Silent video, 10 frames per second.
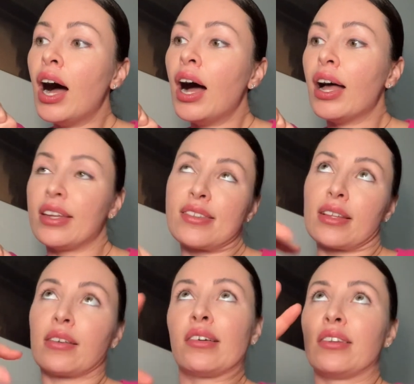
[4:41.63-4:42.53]
It's
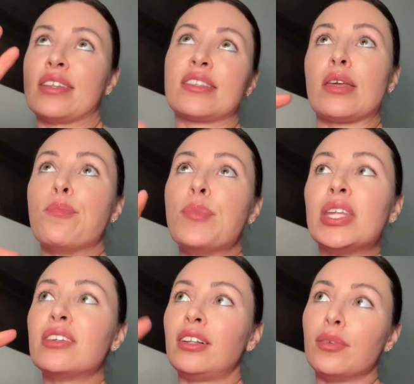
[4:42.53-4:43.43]
like, let's say,
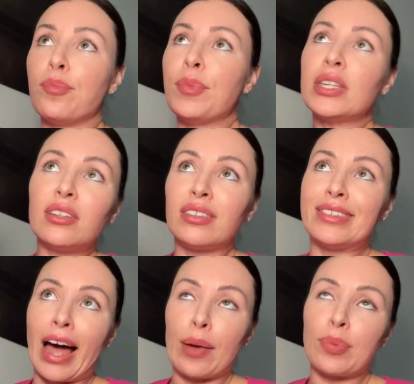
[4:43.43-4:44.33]
middle
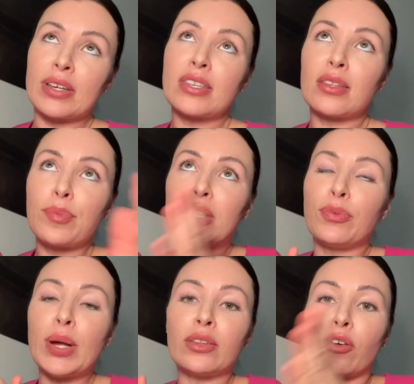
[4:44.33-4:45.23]
type, yes, in
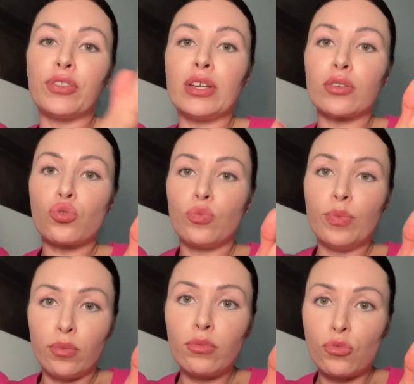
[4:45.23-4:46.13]
between of the
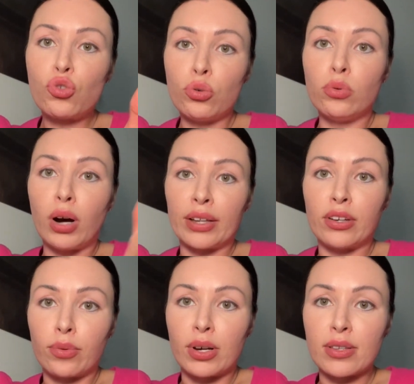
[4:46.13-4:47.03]
2
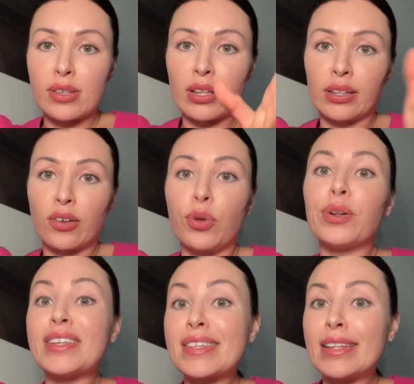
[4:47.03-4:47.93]
other ones, like
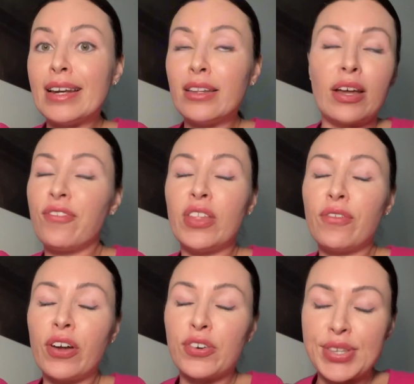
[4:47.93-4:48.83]
the
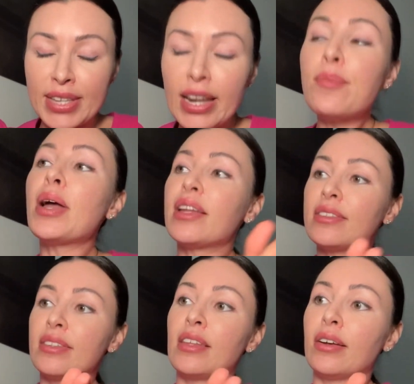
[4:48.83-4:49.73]
very slim and
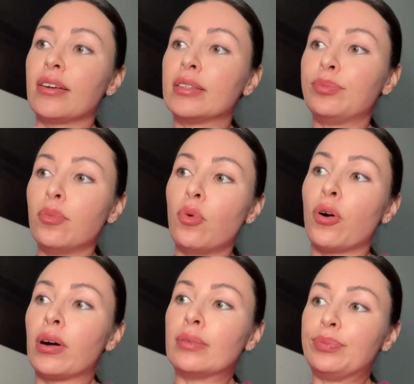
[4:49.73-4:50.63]
the
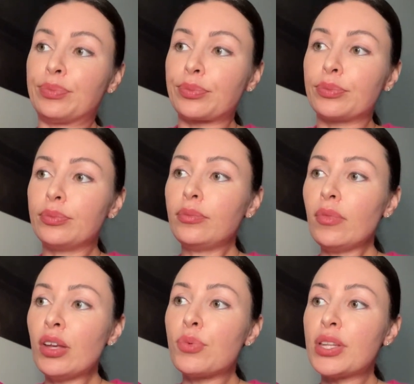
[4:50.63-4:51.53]
more
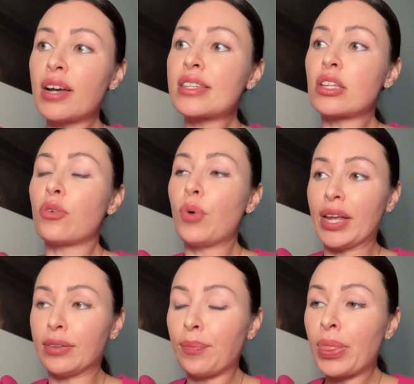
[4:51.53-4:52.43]
with extra
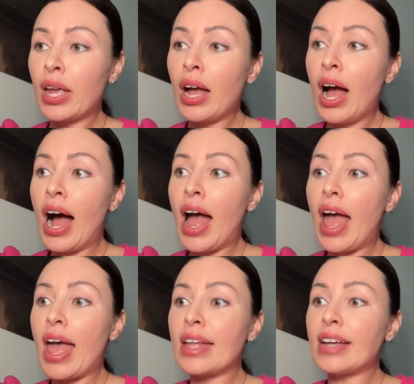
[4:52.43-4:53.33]
weight.
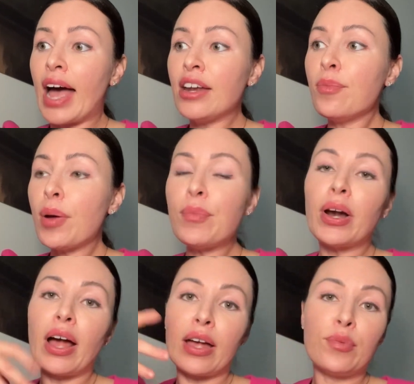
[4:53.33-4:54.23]
And I remember
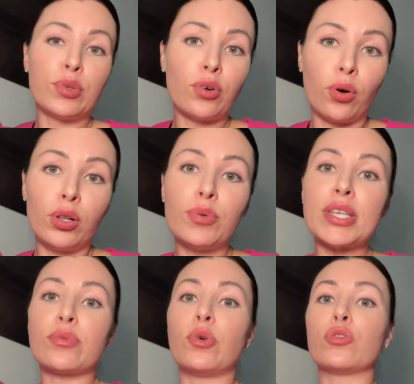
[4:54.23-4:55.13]
I would
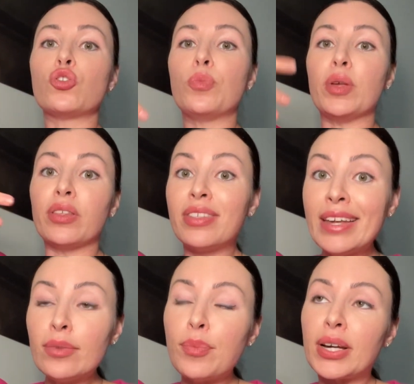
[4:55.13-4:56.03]
always want to be
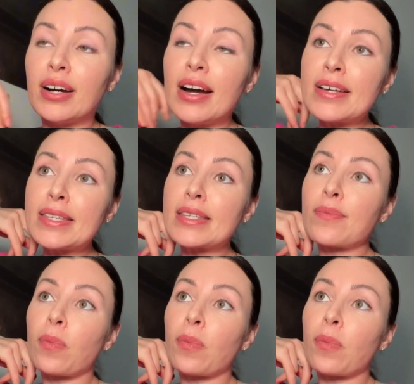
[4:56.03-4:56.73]
thin because,